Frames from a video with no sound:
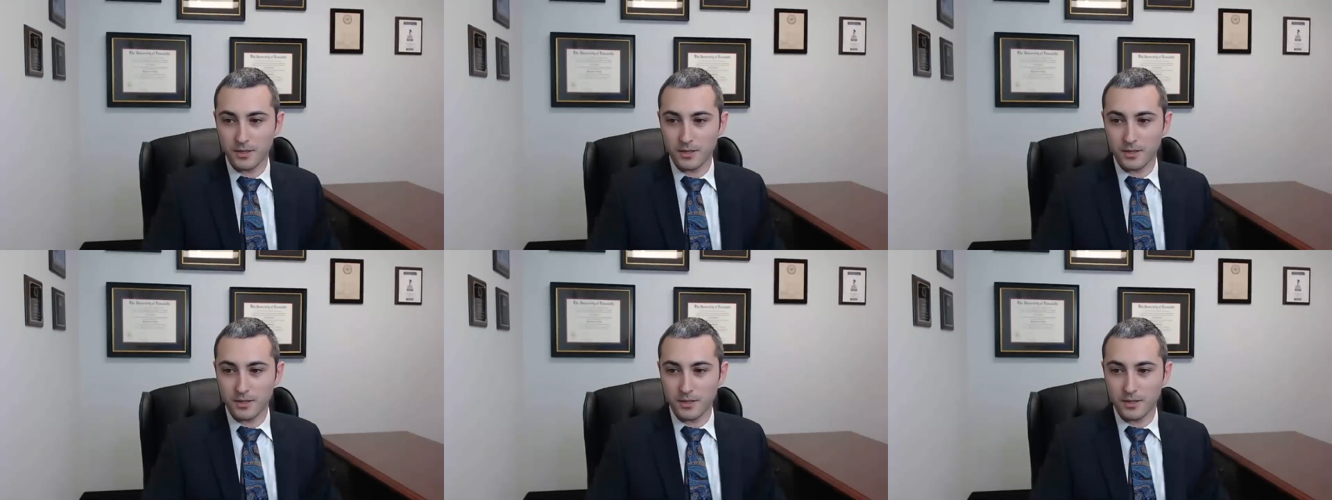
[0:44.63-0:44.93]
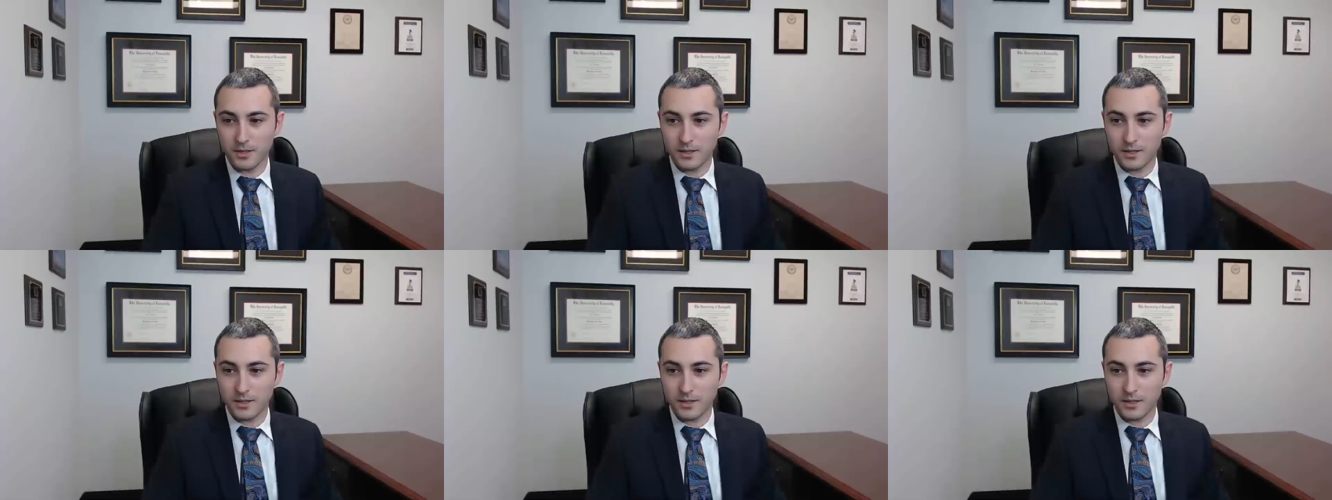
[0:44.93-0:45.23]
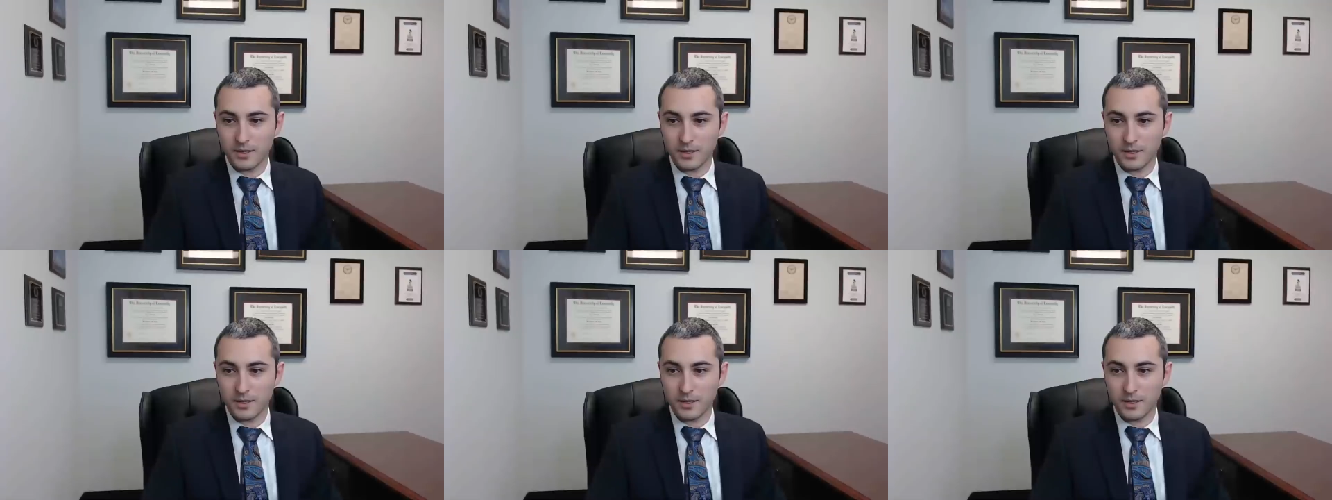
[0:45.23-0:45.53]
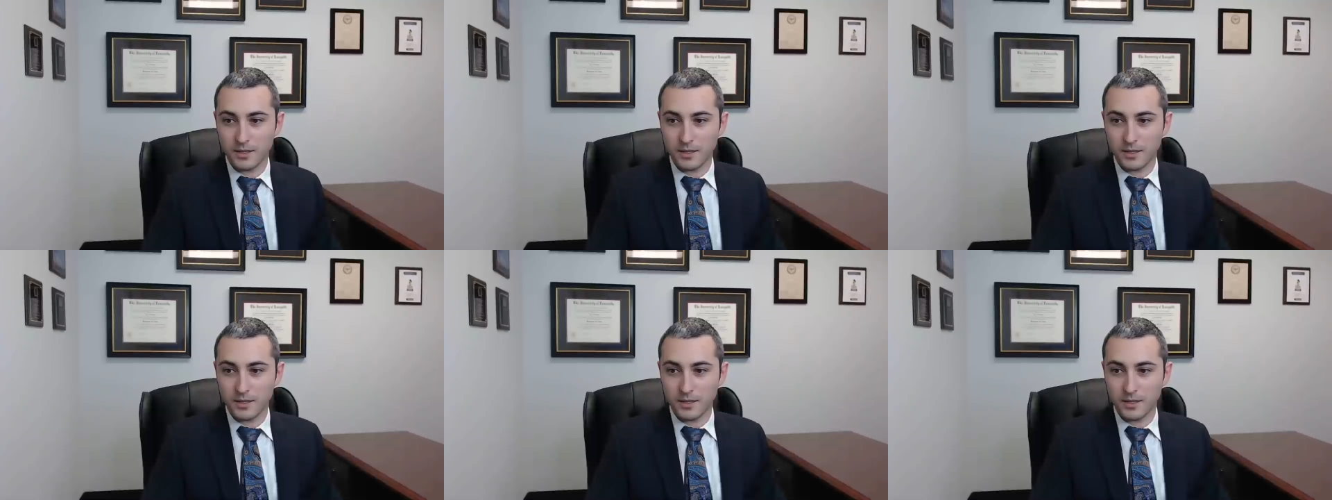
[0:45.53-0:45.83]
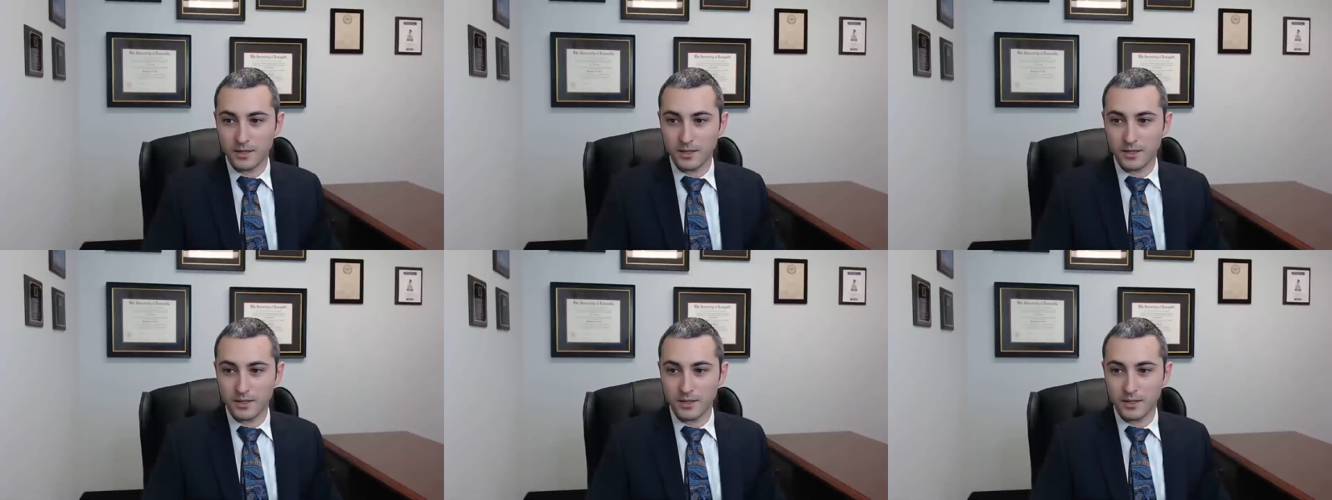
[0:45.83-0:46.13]

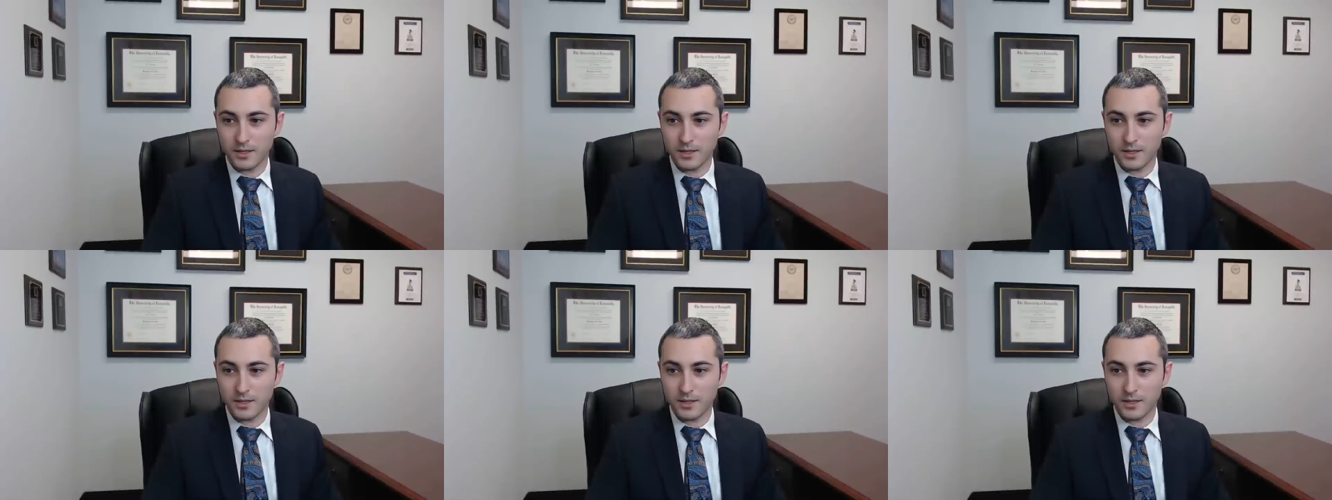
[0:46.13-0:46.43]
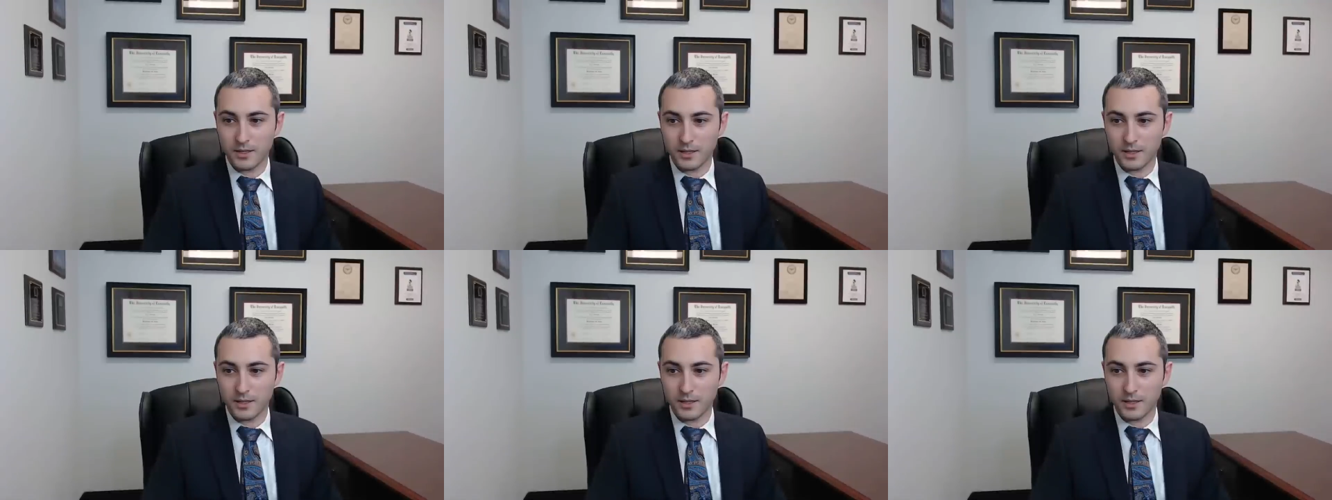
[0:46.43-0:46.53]
(no one is talking)